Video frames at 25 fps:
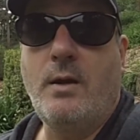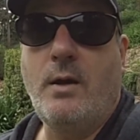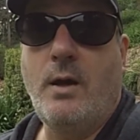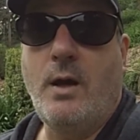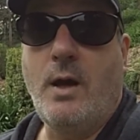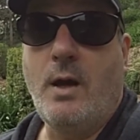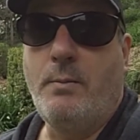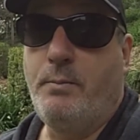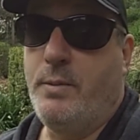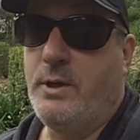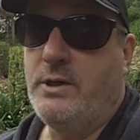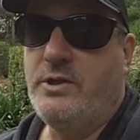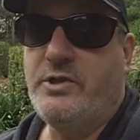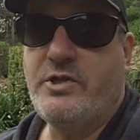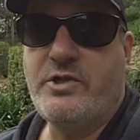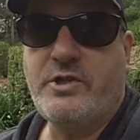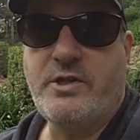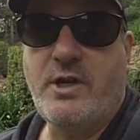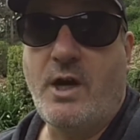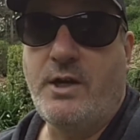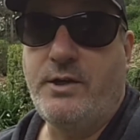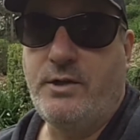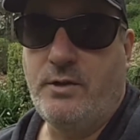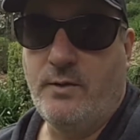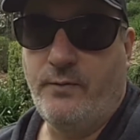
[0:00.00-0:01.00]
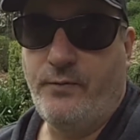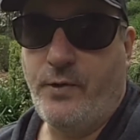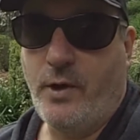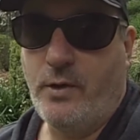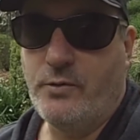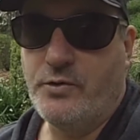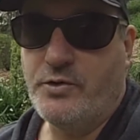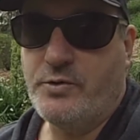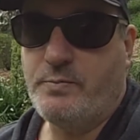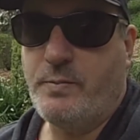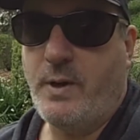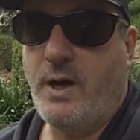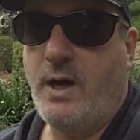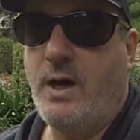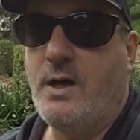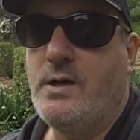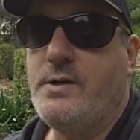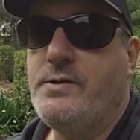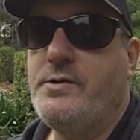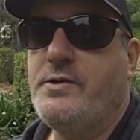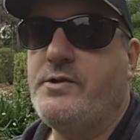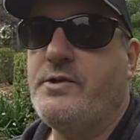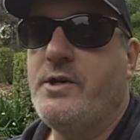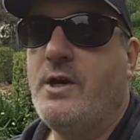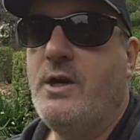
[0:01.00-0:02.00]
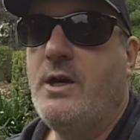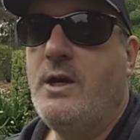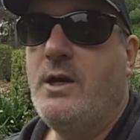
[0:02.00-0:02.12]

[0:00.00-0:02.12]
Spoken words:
a big study of those paths,